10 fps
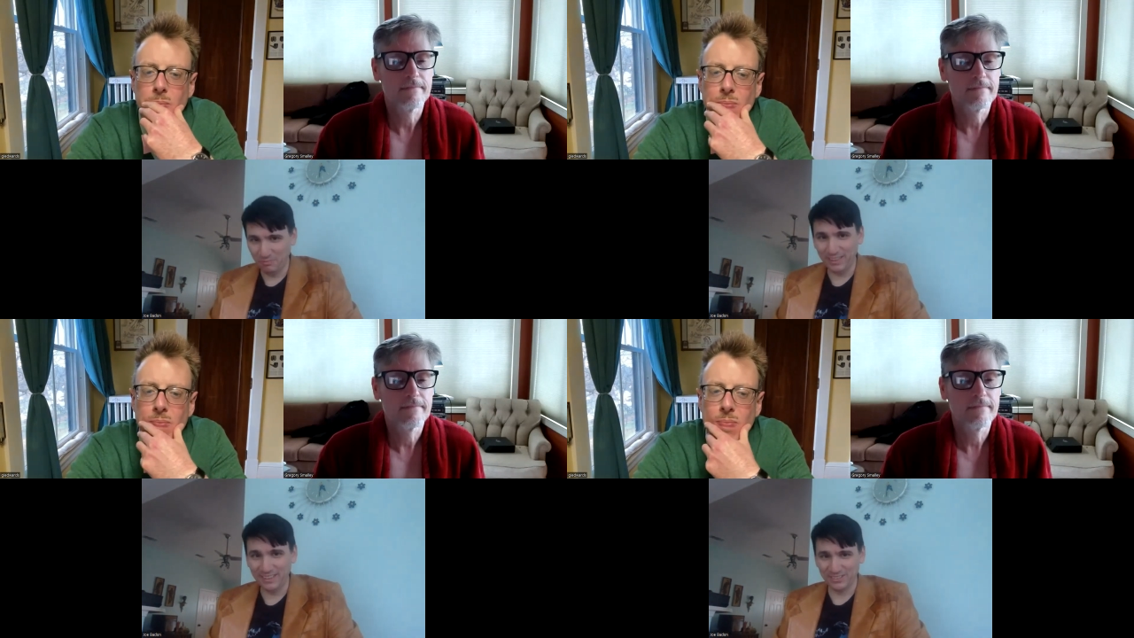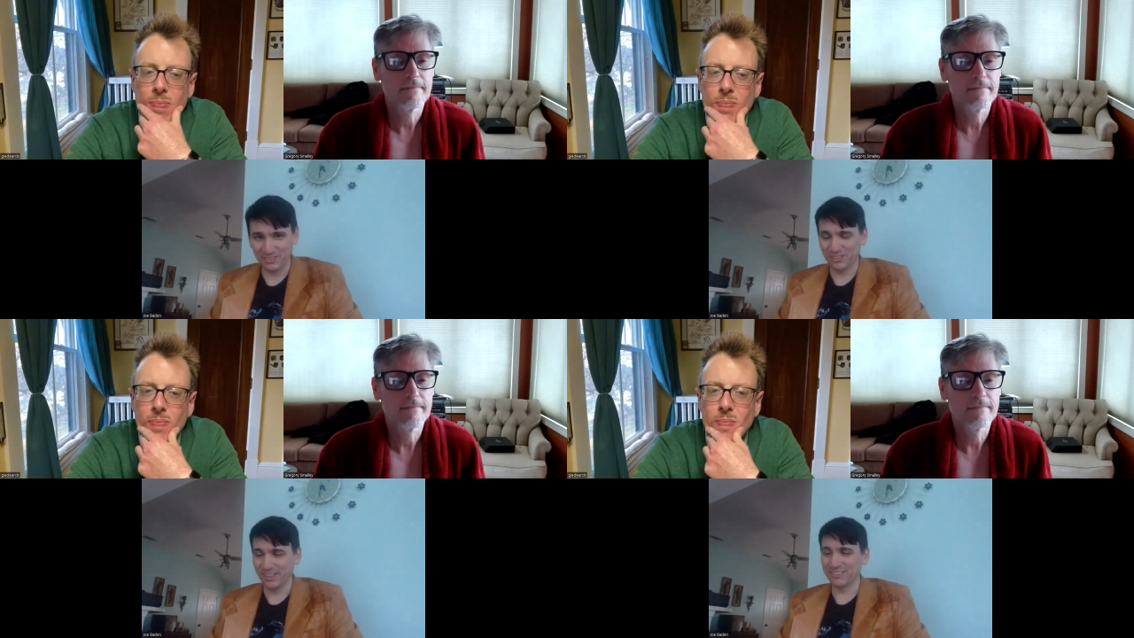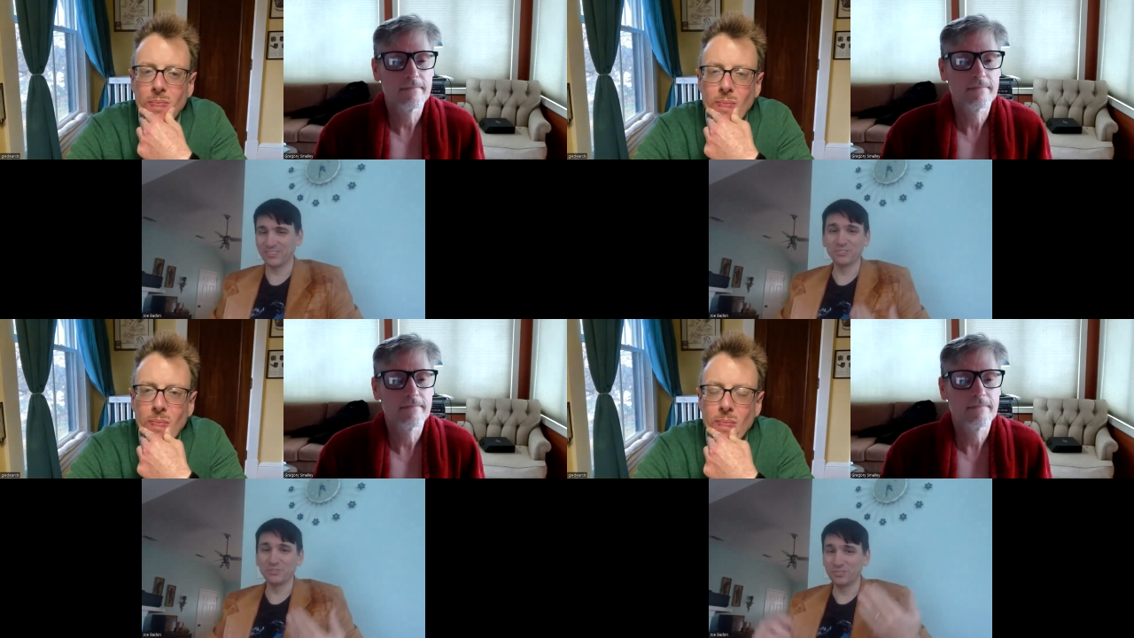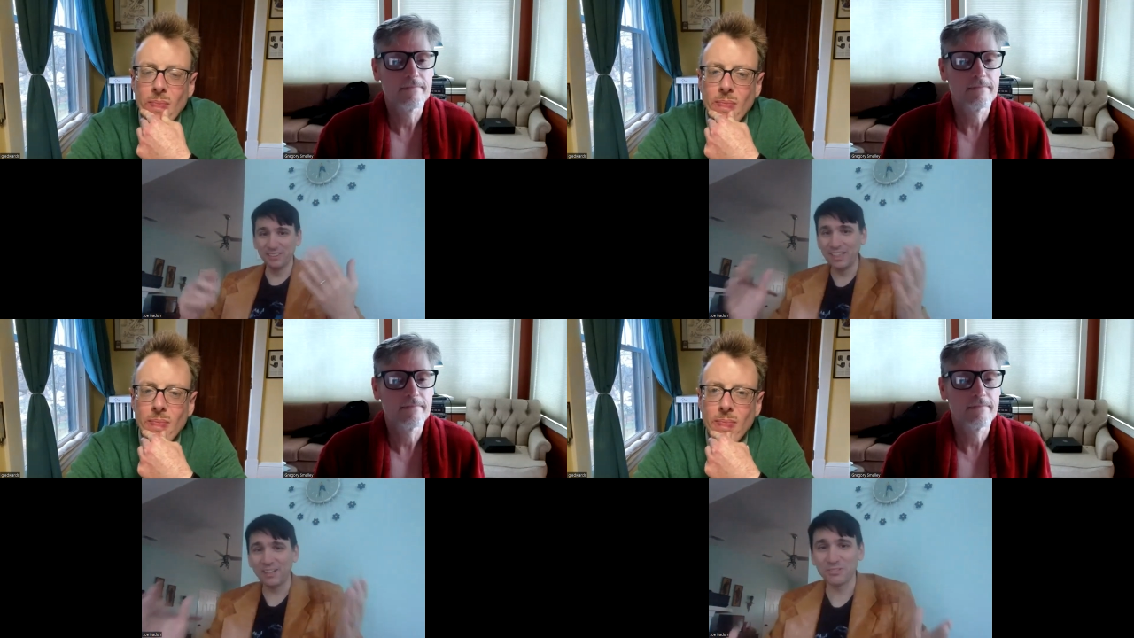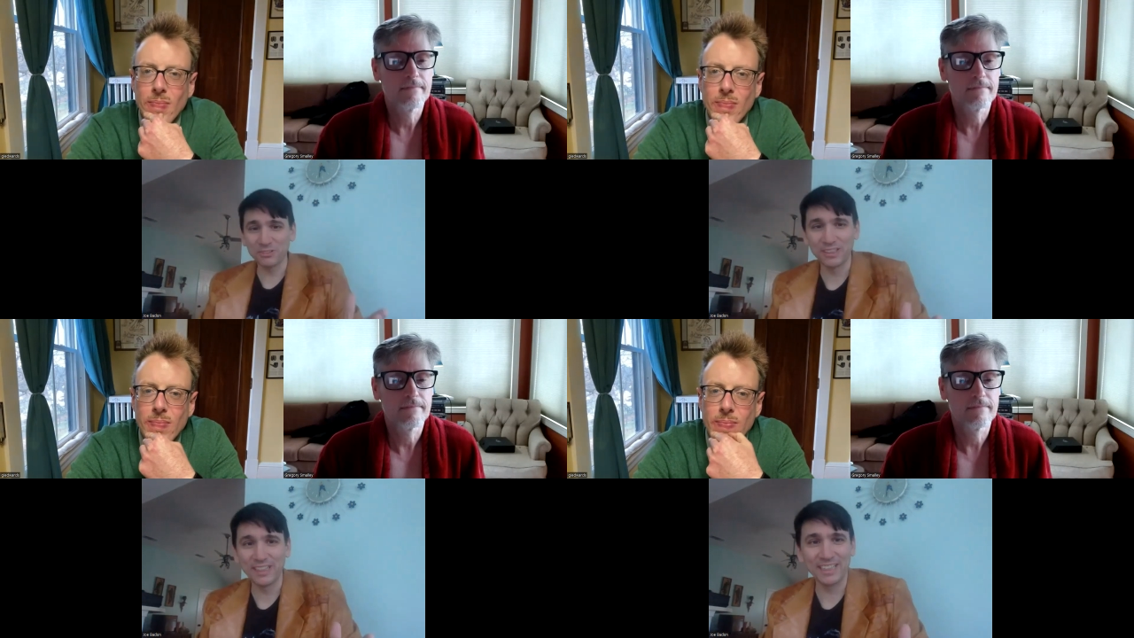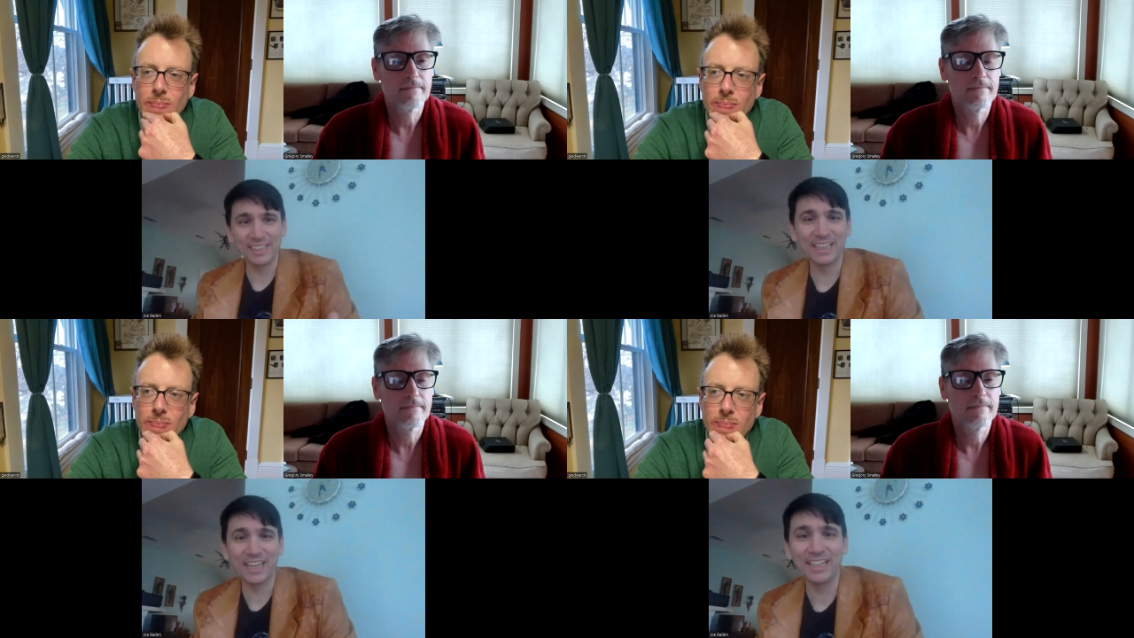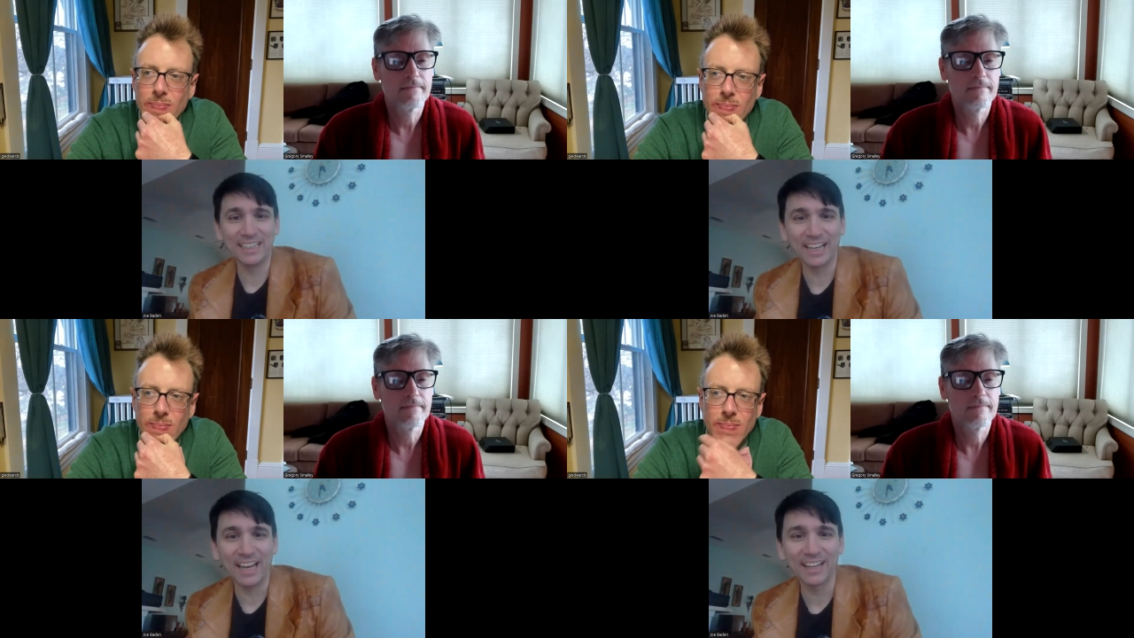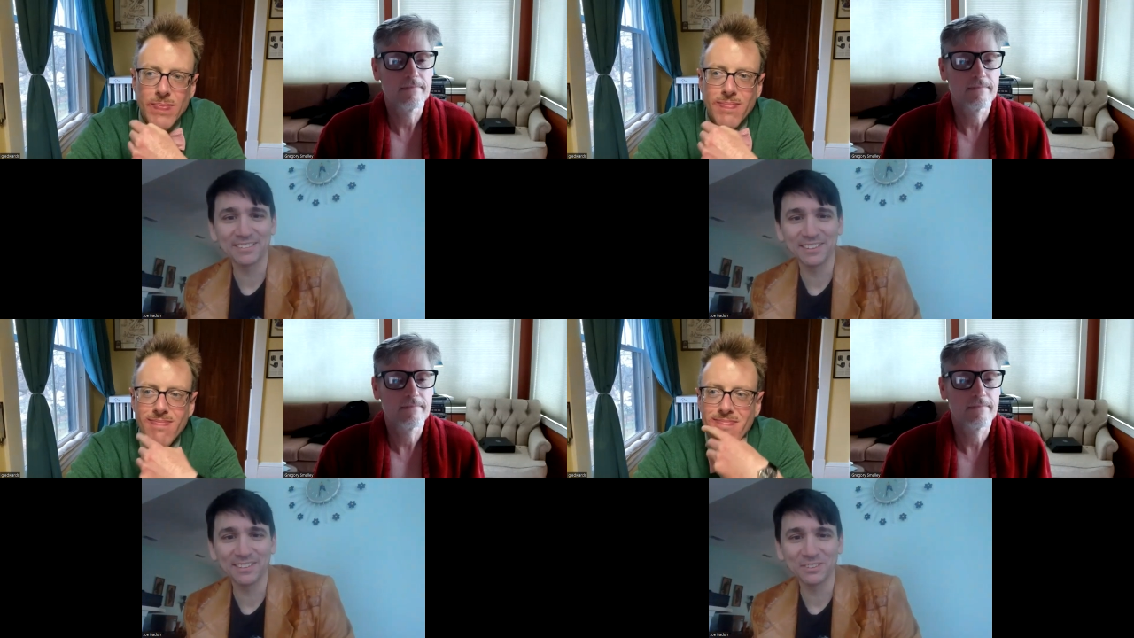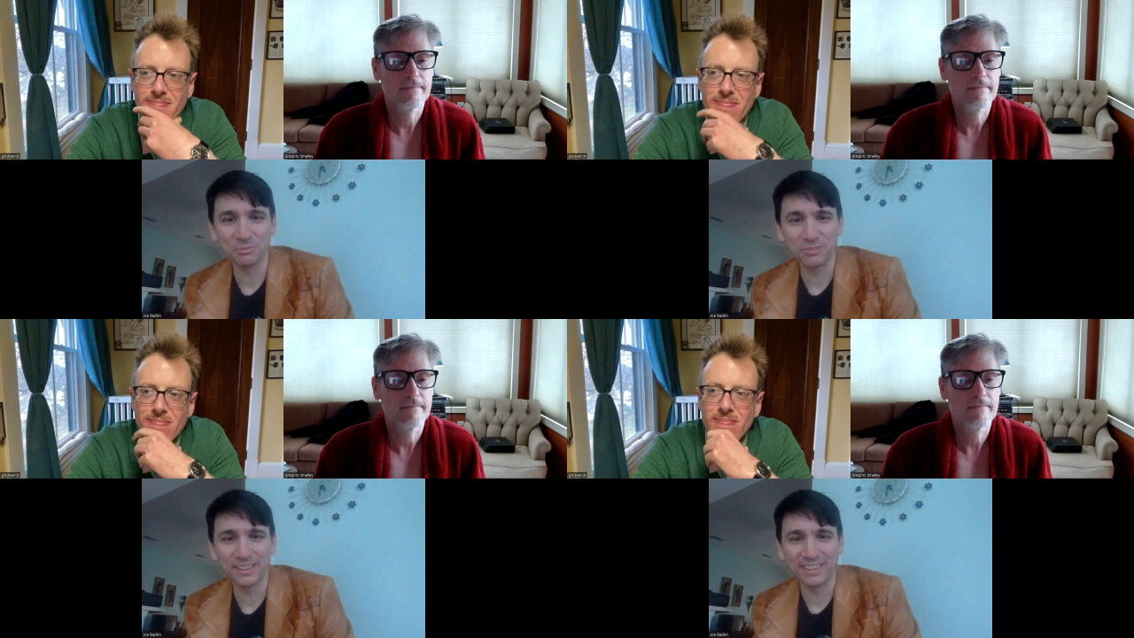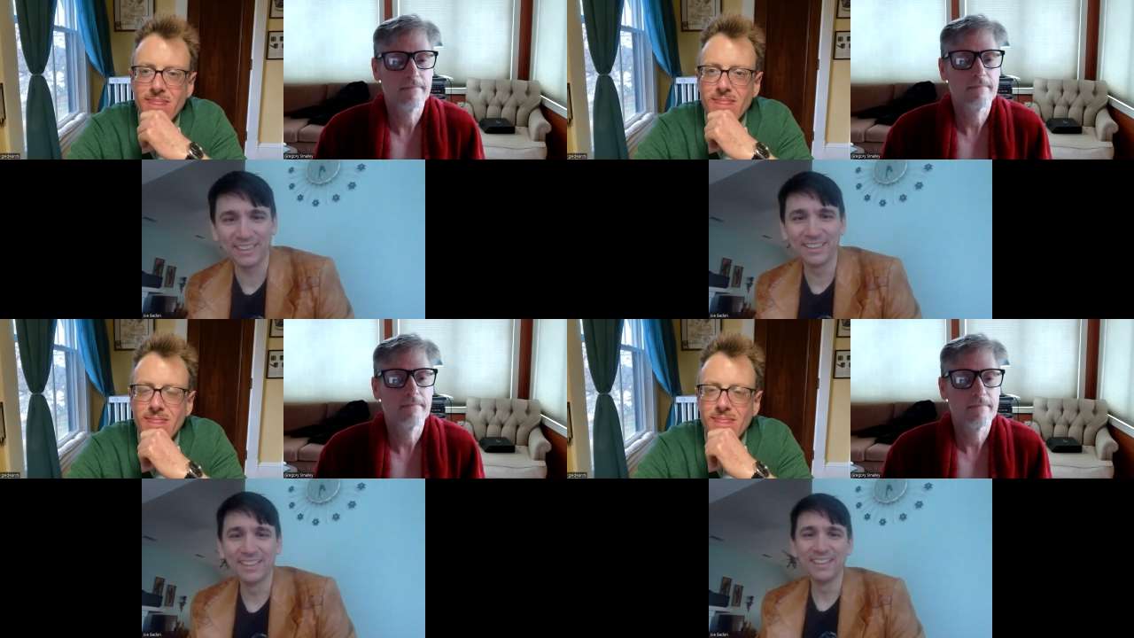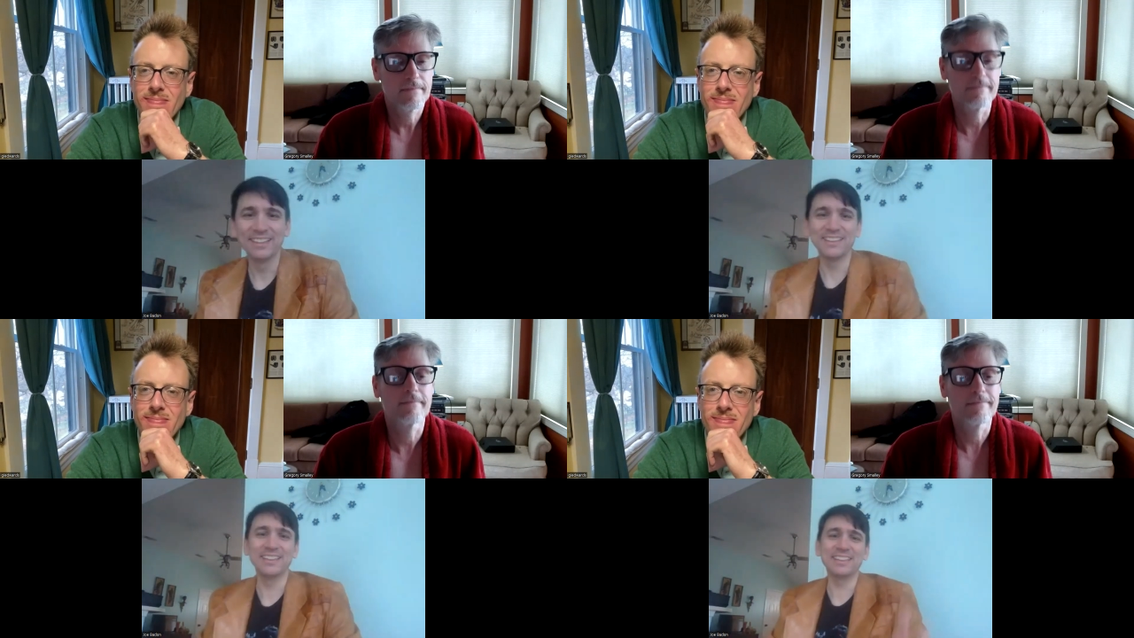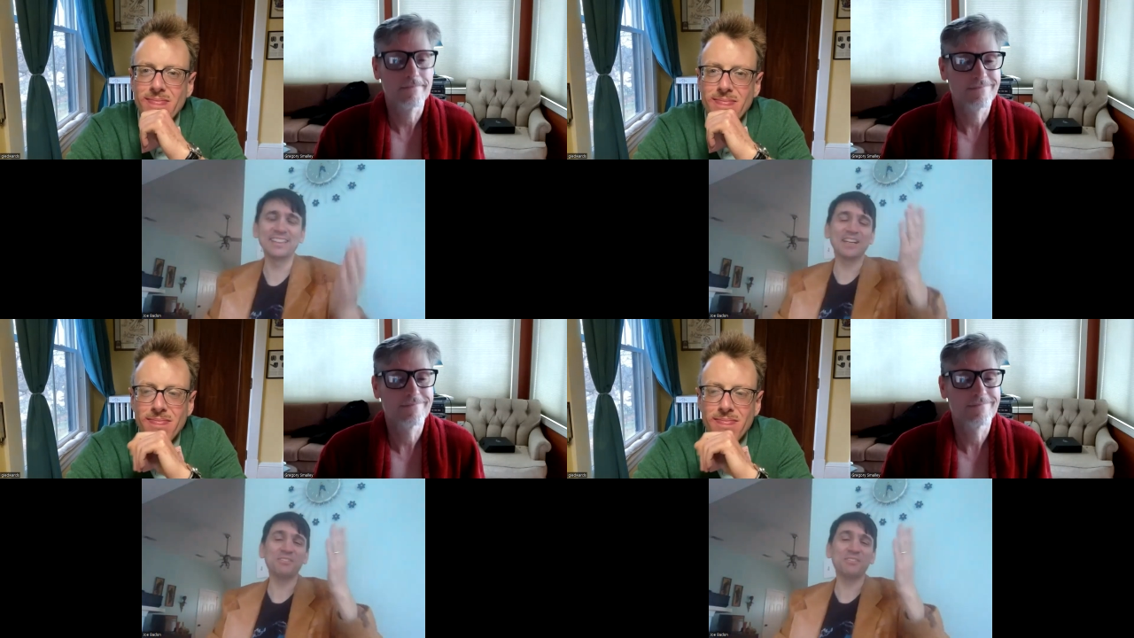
Speaker 1: me as a director, with never getting gaining access to money, thinking mm-hmm.